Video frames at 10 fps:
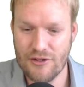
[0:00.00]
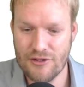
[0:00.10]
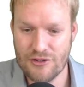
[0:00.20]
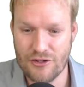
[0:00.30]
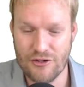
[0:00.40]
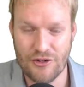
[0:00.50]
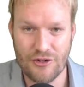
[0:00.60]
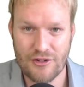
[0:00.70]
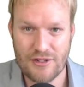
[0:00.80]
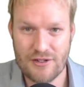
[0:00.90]
So
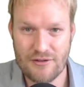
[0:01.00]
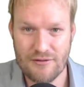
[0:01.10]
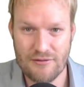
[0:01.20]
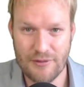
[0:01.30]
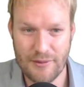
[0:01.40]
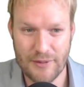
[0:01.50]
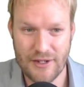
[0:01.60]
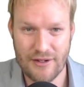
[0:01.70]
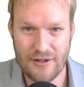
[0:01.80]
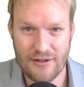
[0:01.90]

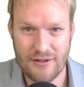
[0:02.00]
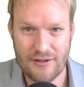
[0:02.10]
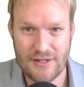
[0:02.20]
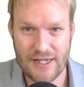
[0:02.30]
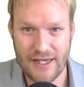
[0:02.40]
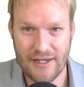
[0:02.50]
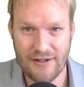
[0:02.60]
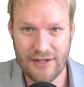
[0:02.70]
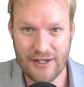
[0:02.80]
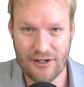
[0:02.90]
remember,
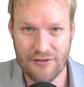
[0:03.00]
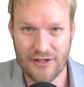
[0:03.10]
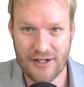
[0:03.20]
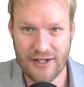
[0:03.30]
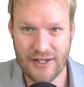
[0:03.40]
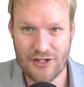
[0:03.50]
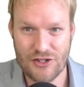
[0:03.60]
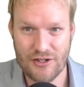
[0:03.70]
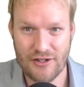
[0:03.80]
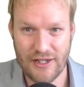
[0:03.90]
tan angle of
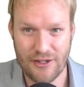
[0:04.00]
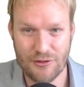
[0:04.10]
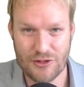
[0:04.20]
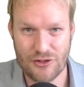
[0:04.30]
inclination equals